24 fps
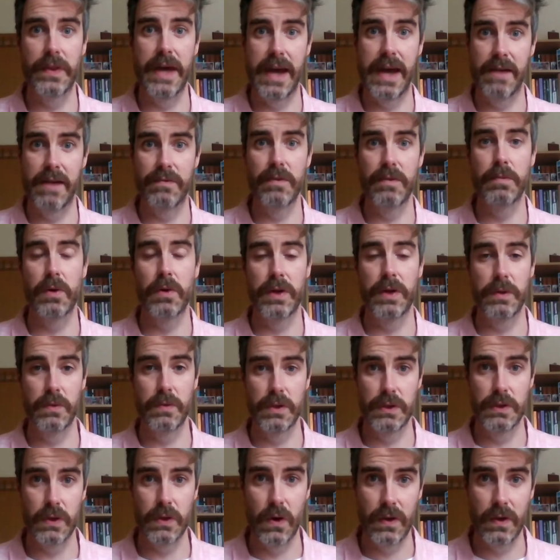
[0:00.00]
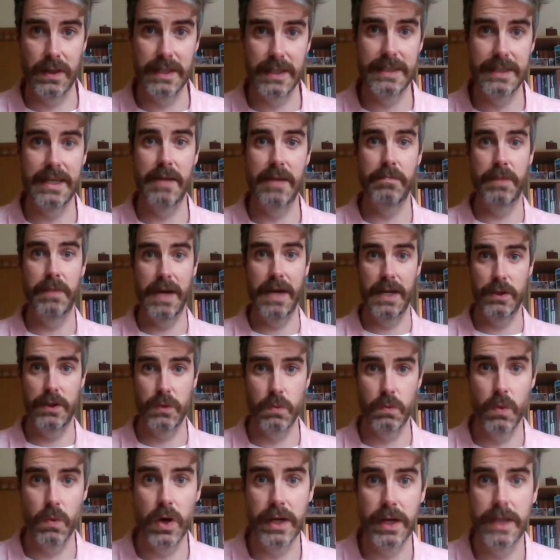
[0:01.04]
that everybody was on the same page
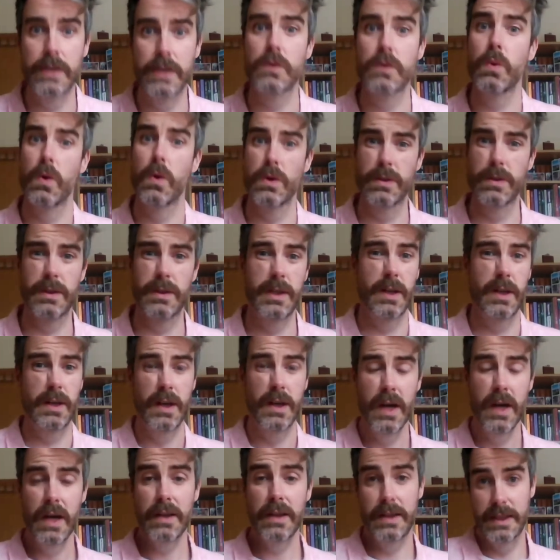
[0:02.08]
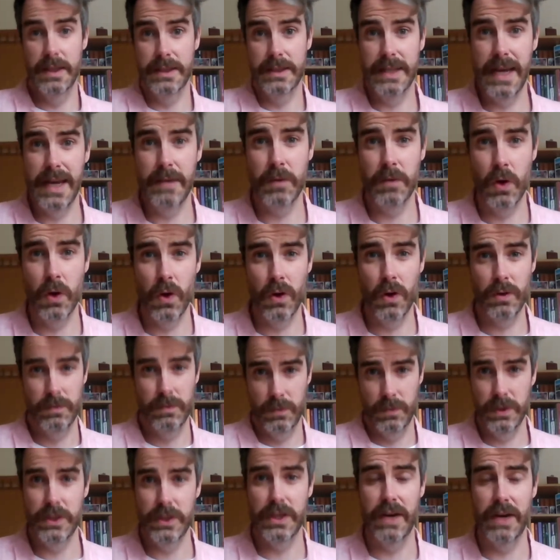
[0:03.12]
and working towards the same goal,
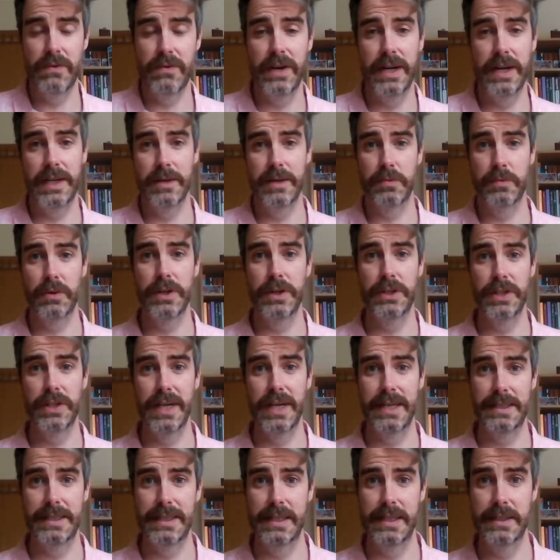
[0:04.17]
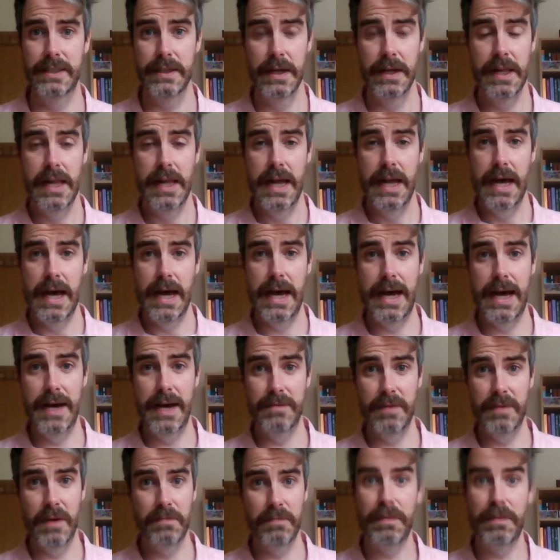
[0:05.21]
which I really appreciated.
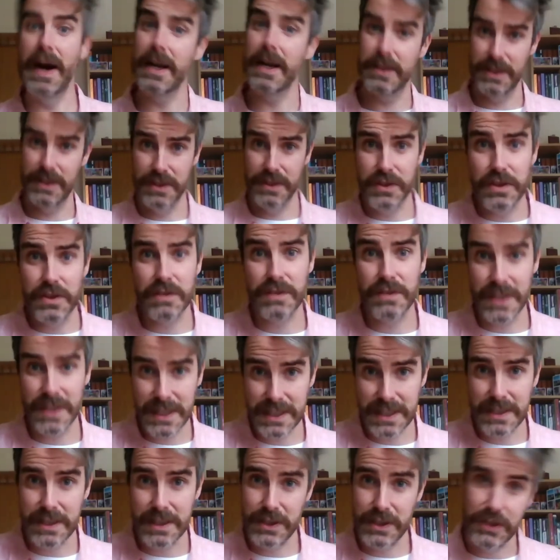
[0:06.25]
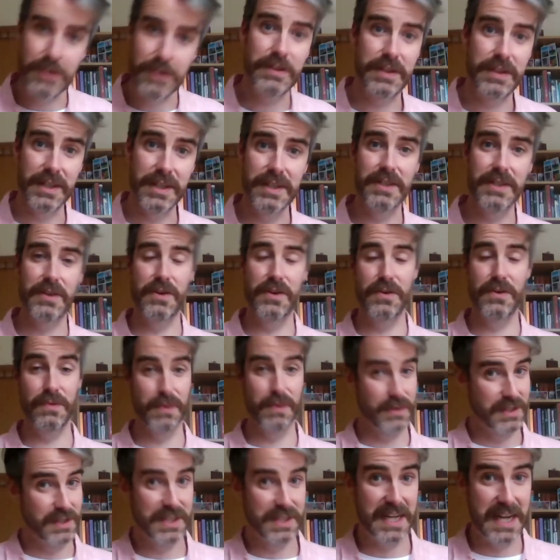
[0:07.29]
Back to the university tutors, who
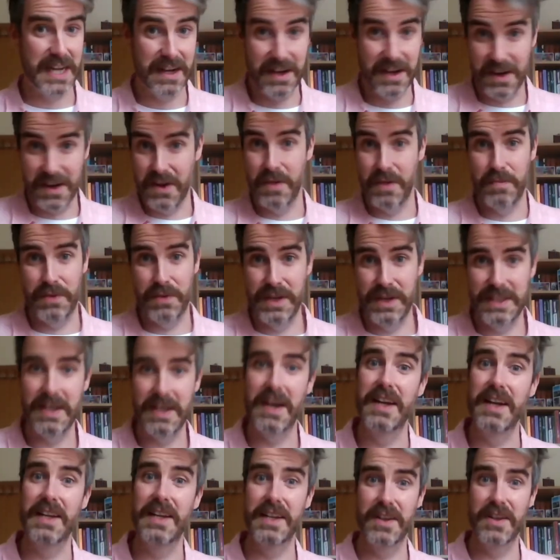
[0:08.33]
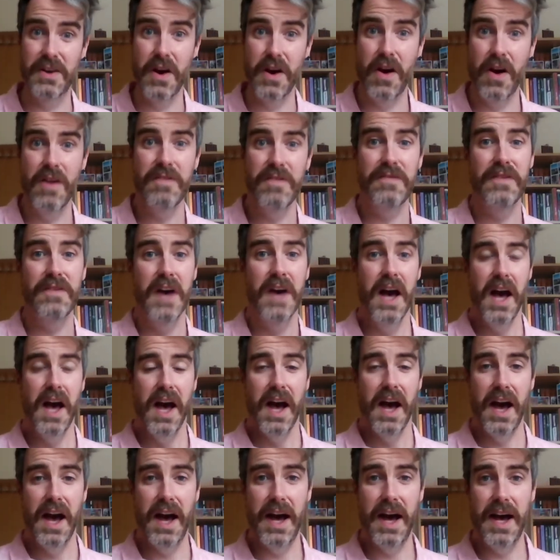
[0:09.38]
once again I can't praise highly
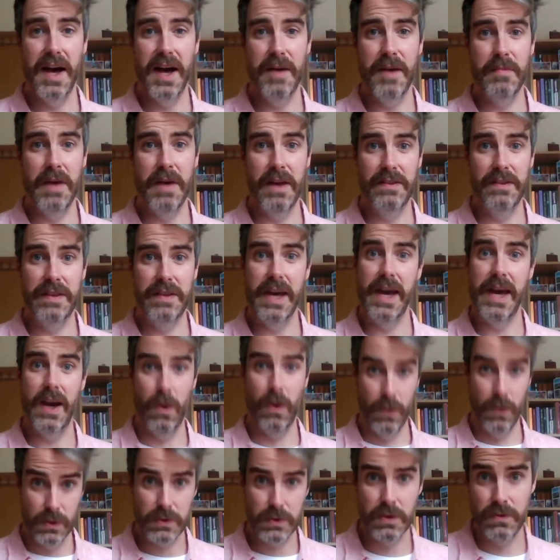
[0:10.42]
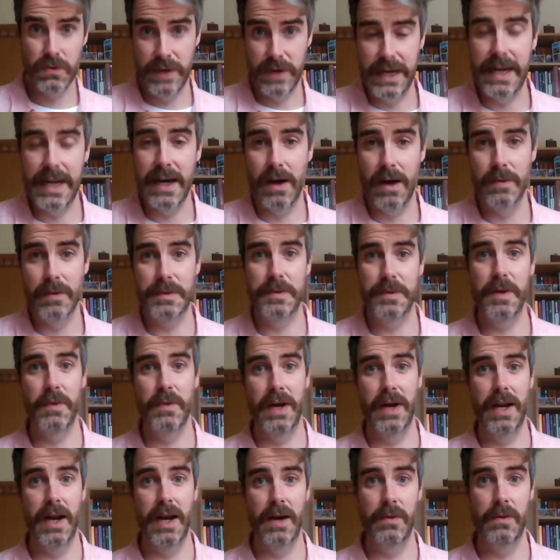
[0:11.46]
enough, they also really helped me
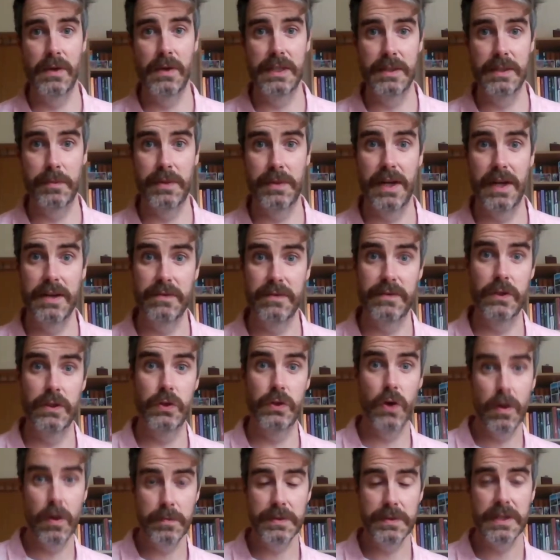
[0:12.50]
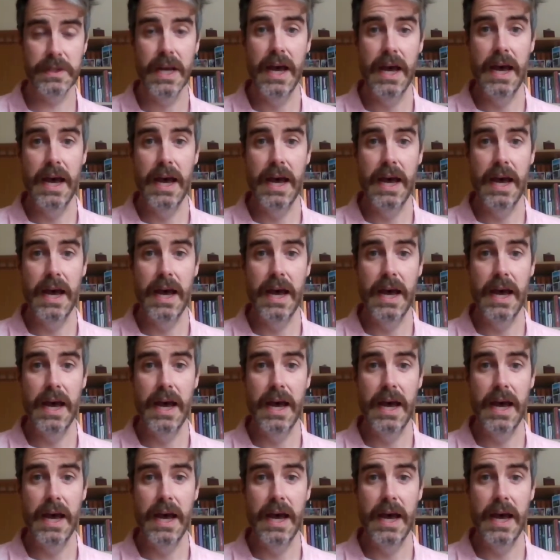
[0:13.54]
when I was applying for jobs,